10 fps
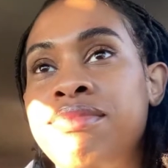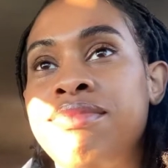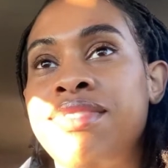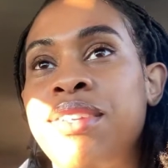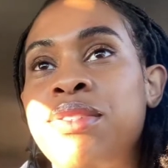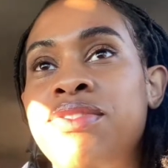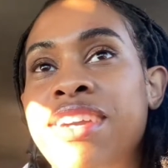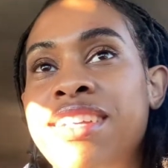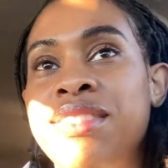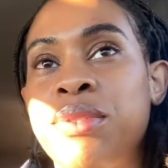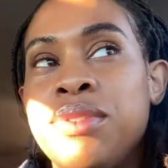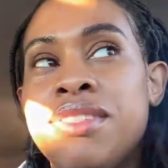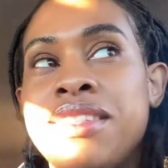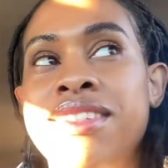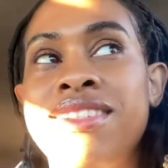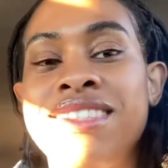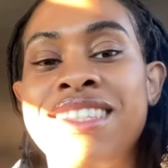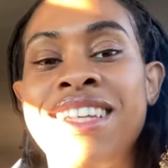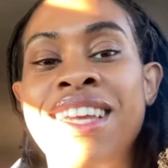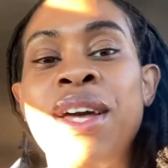It was Fat Tuesday.
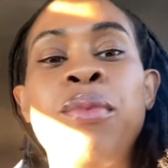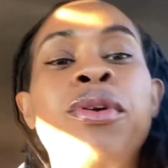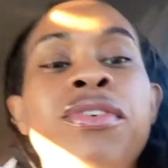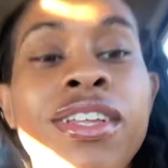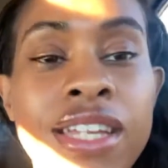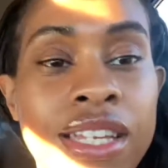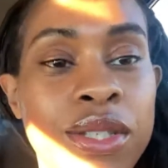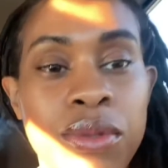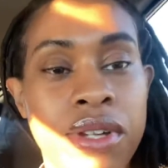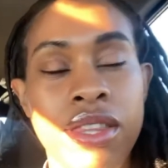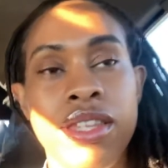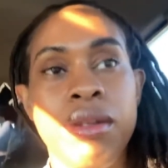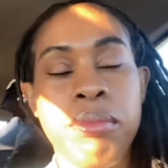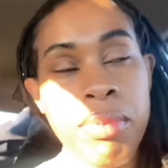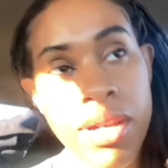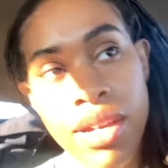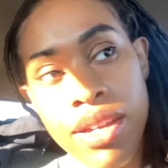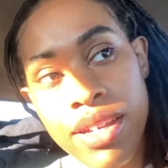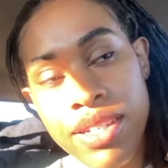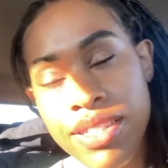We really didn't do nothing because